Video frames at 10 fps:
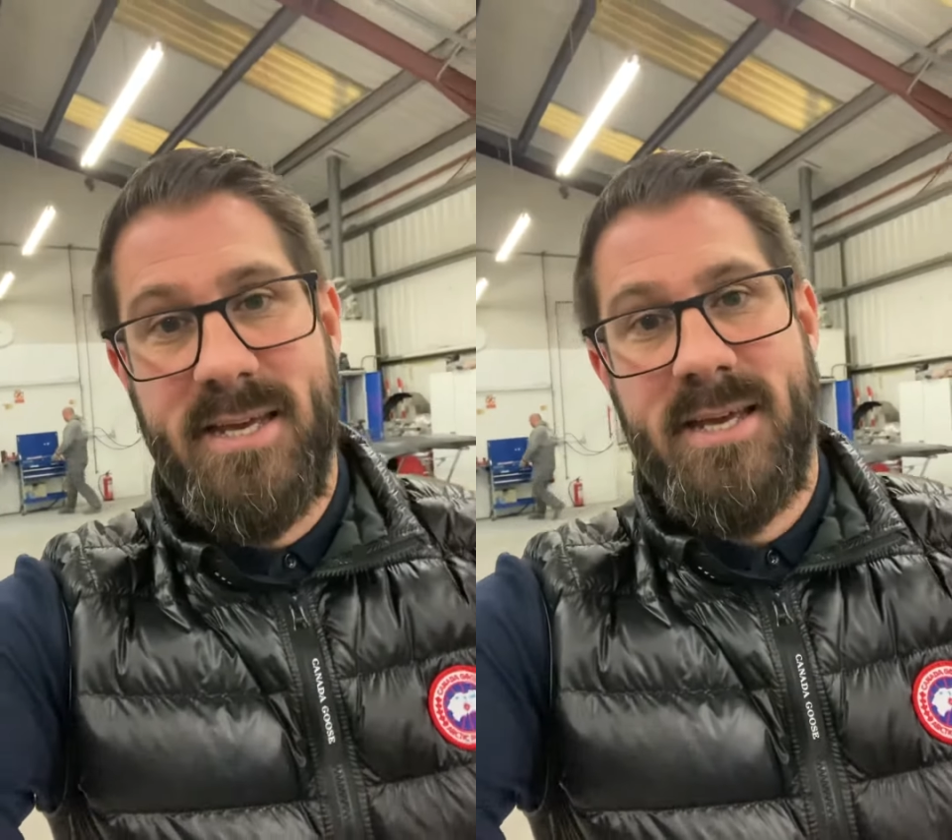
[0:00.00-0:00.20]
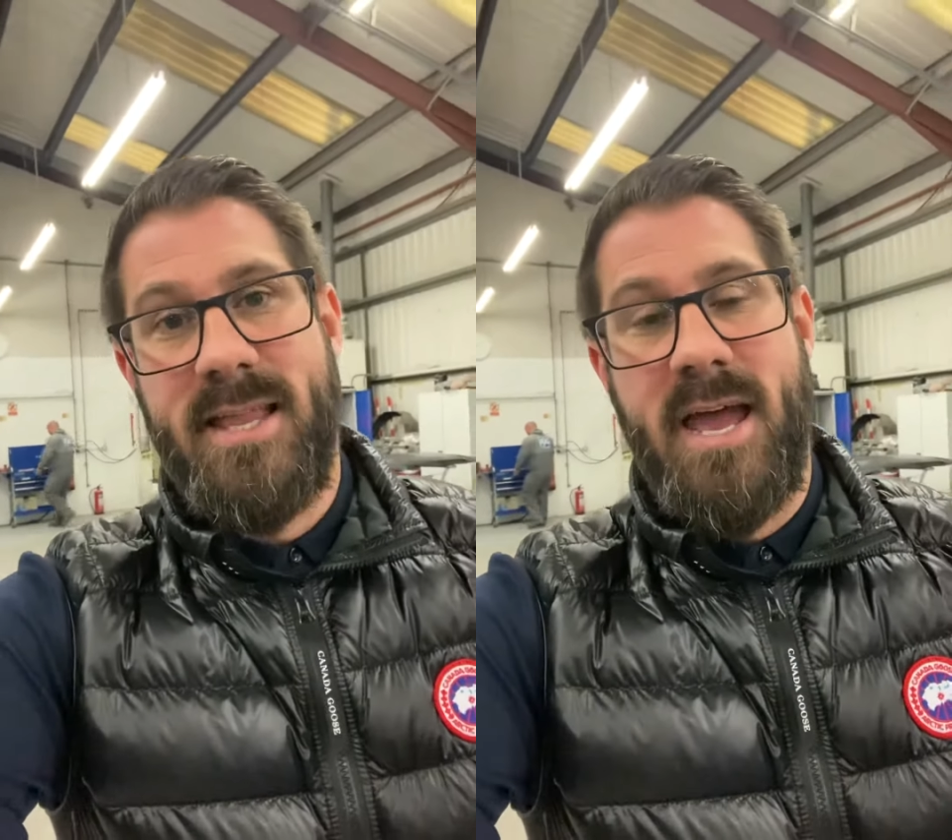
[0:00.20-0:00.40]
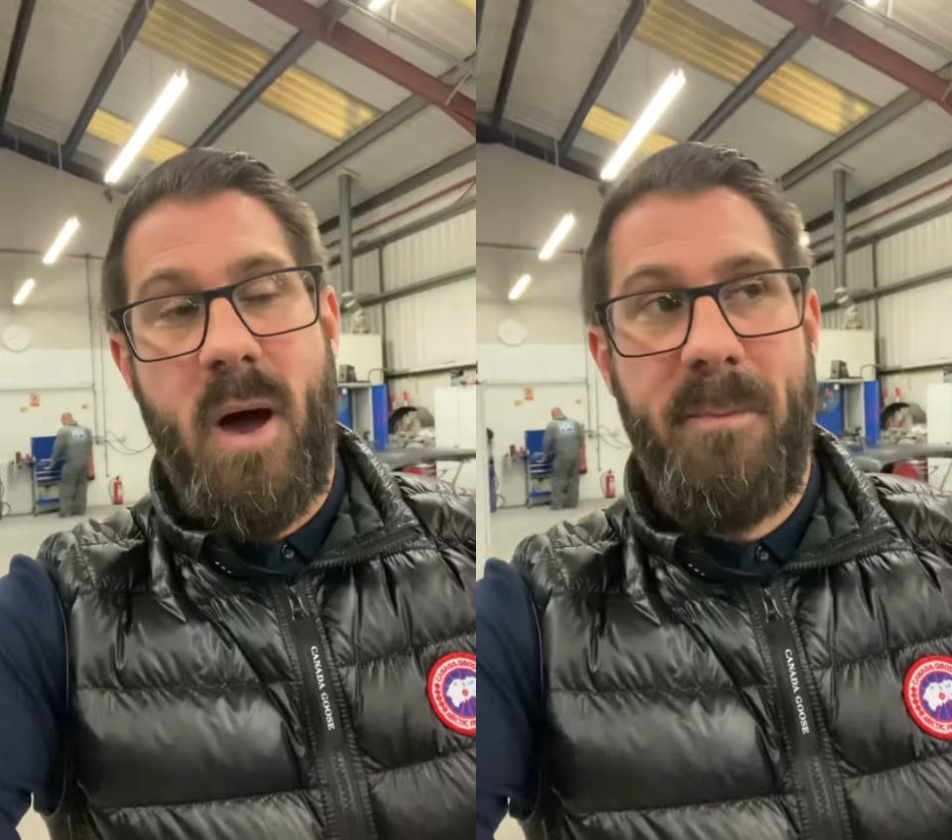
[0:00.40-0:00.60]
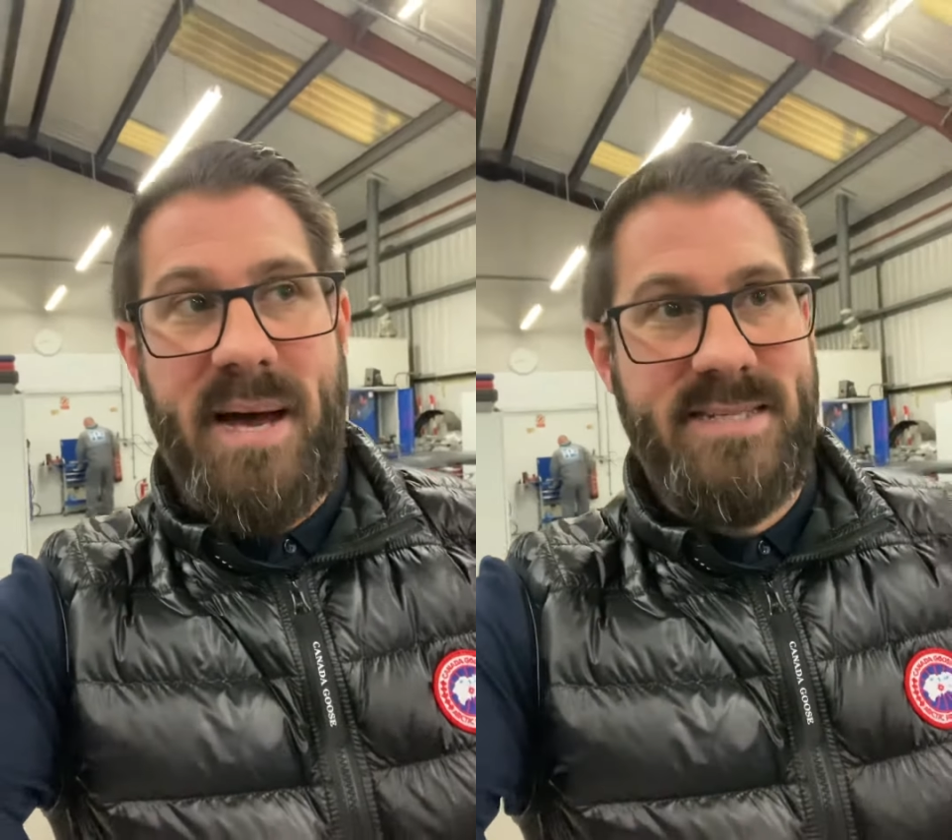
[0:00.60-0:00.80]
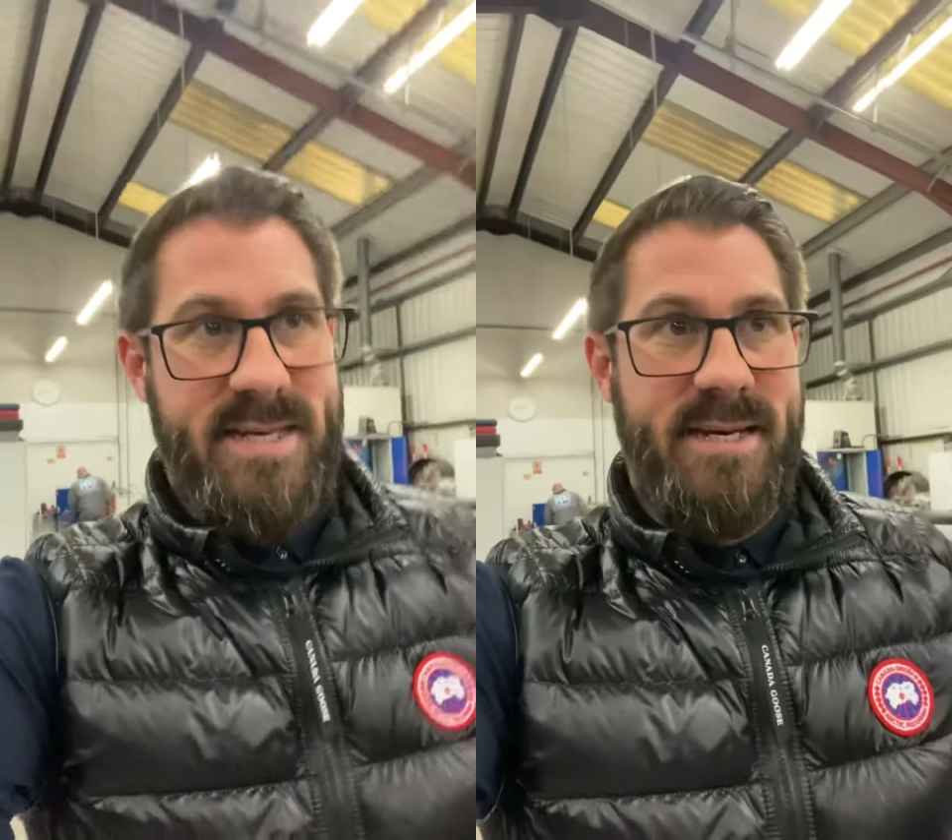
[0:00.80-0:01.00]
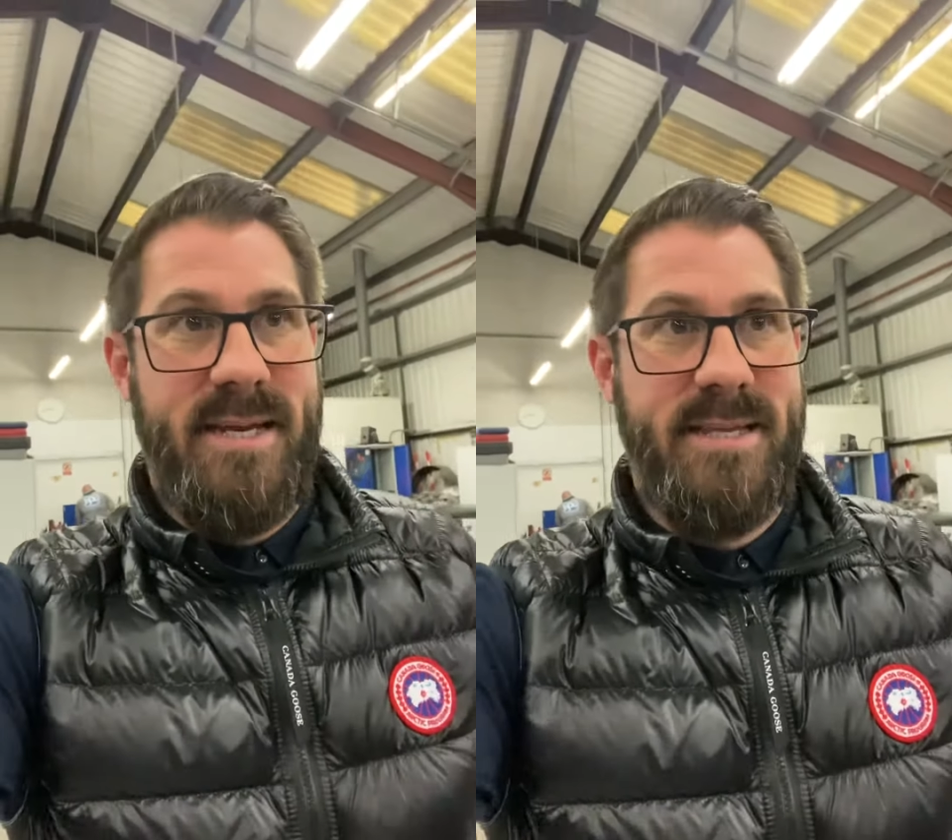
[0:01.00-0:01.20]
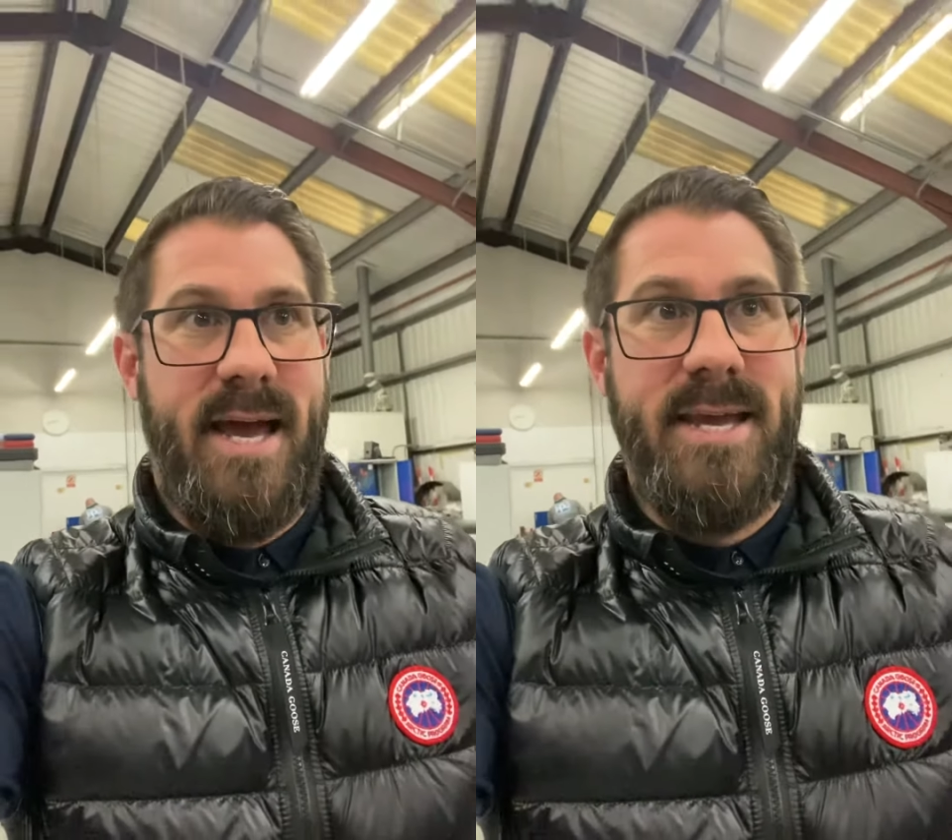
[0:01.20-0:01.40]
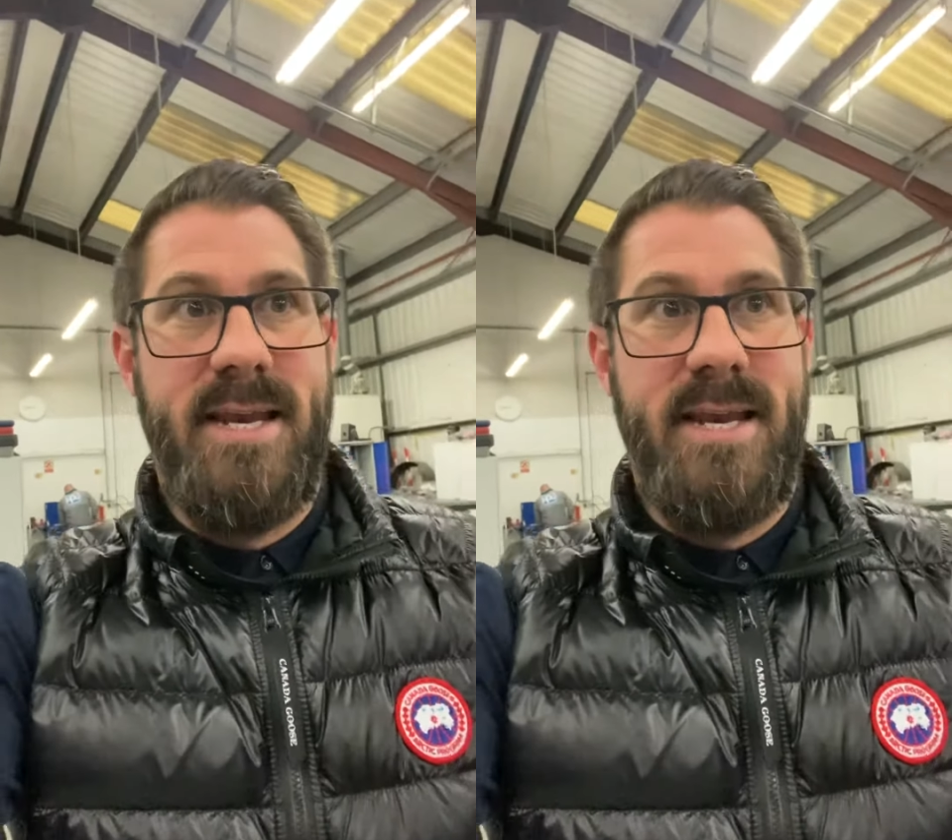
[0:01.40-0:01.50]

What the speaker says: They are buzzing. They